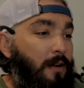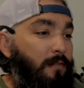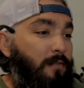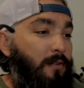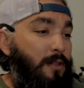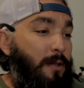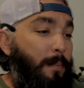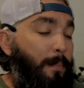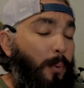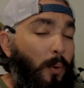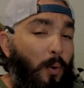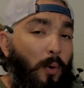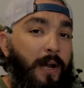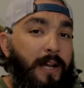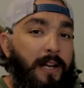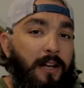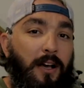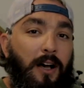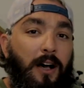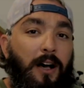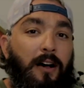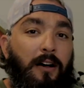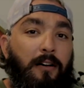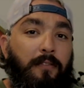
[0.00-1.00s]
from the
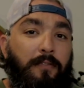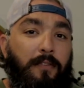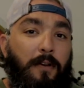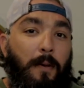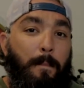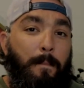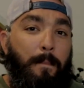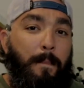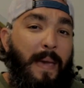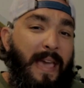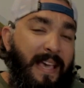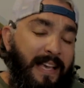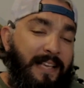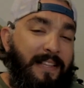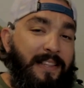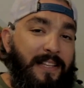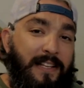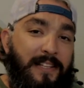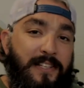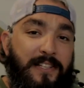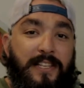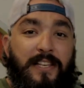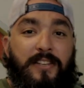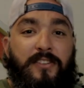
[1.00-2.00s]
point of making
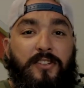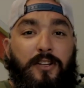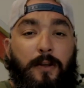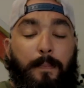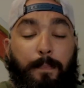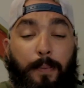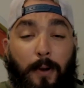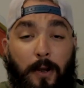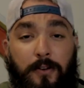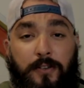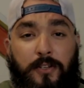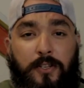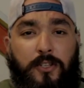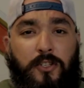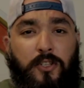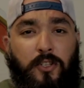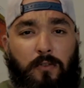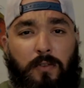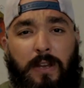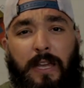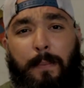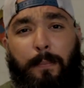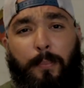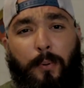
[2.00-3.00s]
the decision to purchase
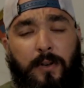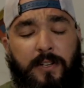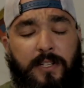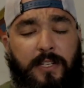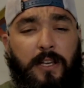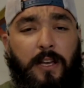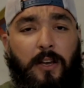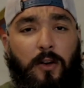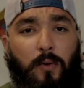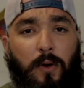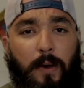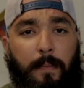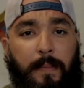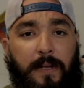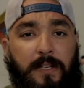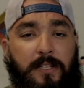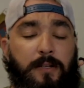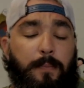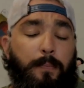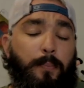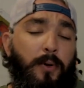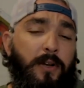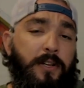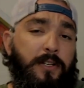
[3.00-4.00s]
screen printing equipment
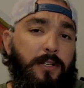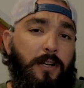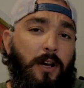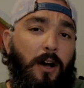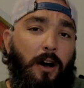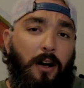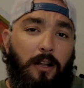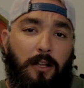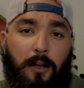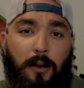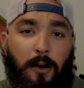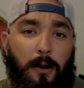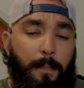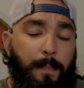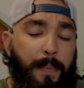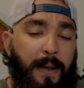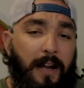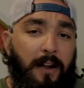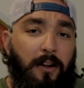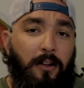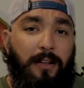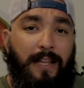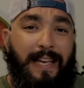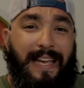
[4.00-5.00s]
to print all our
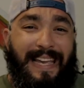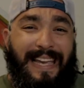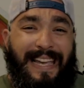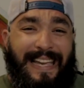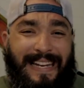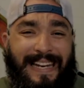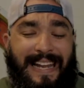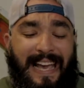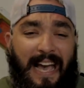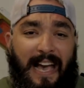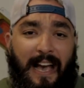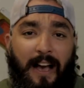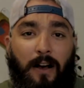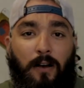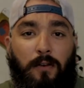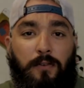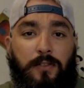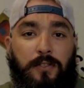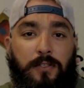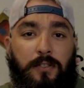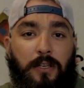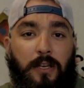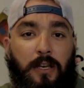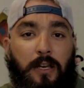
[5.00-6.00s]
apparel
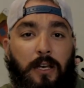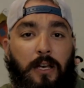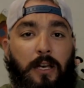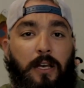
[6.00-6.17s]
in-house,